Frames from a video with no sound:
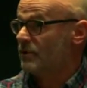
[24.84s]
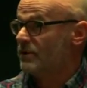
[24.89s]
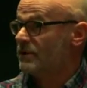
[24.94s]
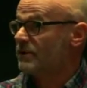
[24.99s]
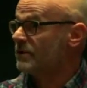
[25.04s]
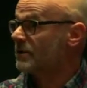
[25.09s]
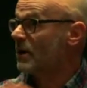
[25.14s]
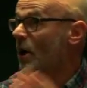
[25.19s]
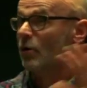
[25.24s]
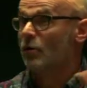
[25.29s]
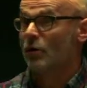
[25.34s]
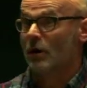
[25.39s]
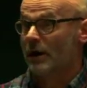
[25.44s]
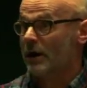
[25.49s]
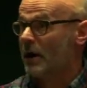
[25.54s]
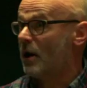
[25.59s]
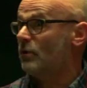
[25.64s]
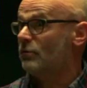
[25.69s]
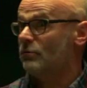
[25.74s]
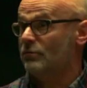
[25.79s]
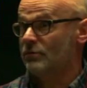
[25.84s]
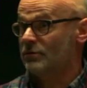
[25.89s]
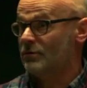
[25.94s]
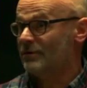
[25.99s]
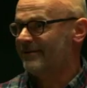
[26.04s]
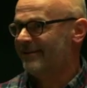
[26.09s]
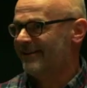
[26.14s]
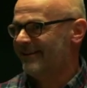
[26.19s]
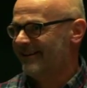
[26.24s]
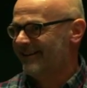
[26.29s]
that's totally owned
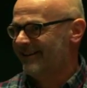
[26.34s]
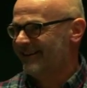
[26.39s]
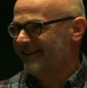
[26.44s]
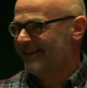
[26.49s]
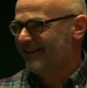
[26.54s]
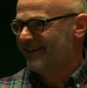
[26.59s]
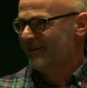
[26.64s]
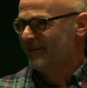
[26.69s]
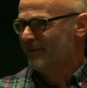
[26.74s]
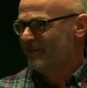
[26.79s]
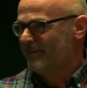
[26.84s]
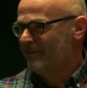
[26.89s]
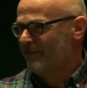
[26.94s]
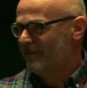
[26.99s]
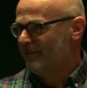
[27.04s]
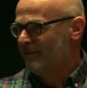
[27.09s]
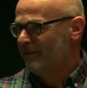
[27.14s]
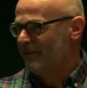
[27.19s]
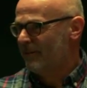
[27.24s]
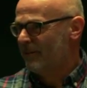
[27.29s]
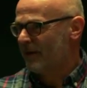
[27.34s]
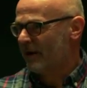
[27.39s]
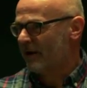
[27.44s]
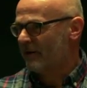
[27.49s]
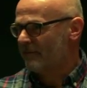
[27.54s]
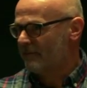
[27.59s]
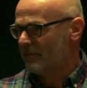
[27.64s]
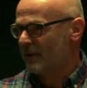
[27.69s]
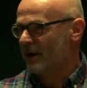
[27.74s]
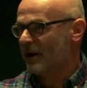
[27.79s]
by
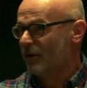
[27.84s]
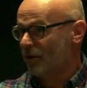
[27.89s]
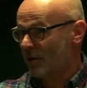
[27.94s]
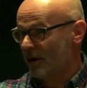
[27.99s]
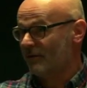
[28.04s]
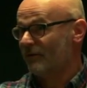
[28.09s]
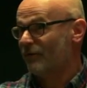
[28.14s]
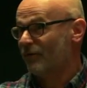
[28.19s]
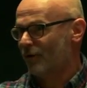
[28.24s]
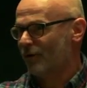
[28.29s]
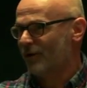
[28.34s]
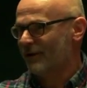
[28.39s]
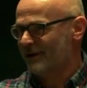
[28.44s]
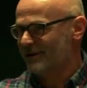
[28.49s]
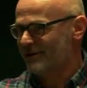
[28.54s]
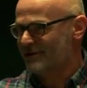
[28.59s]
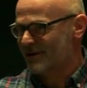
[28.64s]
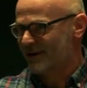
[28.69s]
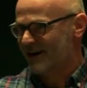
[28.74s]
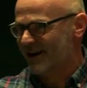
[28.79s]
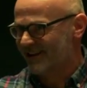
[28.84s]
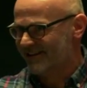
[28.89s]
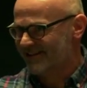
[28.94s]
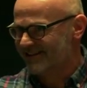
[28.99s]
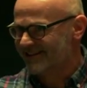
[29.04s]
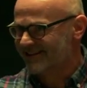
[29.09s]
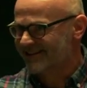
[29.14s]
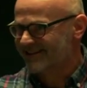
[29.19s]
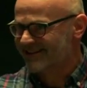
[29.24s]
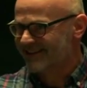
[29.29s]
quote foreign
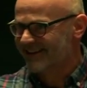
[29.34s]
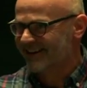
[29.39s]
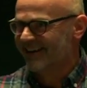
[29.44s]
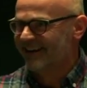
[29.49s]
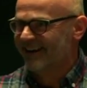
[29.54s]
interests.